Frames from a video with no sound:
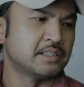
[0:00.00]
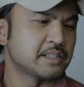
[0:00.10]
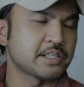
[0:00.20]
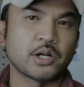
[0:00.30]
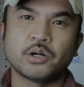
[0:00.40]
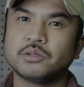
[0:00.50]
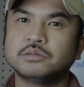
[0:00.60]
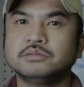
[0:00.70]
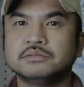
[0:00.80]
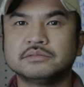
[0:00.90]

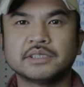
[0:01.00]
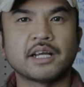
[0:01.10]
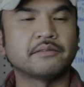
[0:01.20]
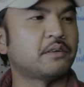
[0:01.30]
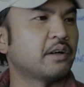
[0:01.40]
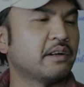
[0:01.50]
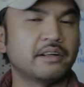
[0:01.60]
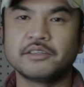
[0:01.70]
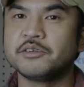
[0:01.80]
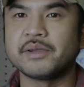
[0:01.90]
So without further
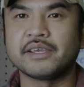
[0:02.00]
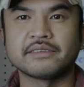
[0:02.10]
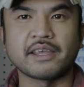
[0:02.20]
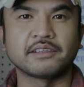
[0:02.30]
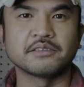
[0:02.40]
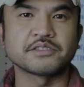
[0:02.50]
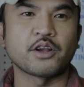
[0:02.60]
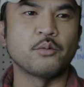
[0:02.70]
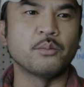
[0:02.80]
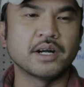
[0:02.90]
ado, man, thank you
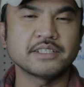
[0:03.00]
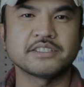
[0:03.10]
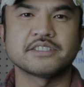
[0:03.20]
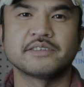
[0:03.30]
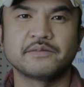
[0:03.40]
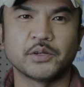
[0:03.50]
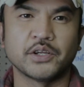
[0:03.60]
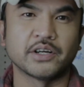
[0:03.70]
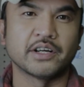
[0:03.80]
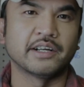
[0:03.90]
so much for
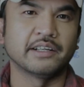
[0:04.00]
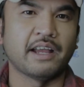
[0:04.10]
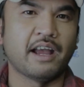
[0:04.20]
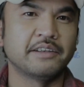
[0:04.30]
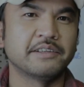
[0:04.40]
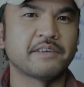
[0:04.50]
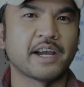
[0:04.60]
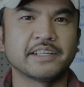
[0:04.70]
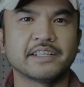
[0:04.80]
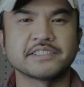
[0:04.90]
your
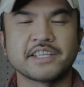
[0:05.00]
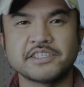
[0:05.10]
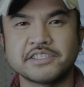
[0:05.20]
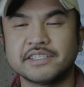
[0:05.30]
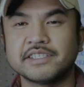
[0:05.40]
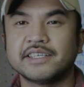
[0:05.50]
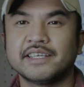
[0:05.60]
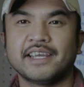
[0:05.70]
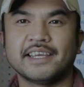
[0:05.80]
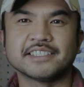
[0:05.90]
undivided attention,
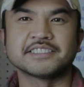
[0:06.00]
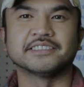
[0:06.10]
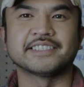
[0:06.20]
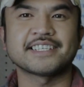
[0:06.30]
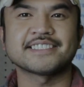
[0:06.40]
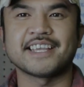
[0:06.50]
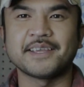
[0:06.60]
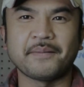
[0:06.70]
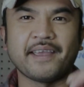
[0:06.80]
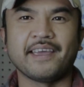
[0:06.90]
and until next
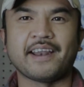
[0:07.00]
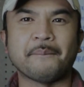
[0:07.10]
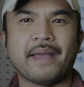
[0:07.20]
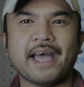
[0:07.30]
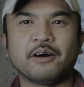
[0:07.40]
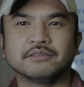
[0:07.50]
time, and I'm out.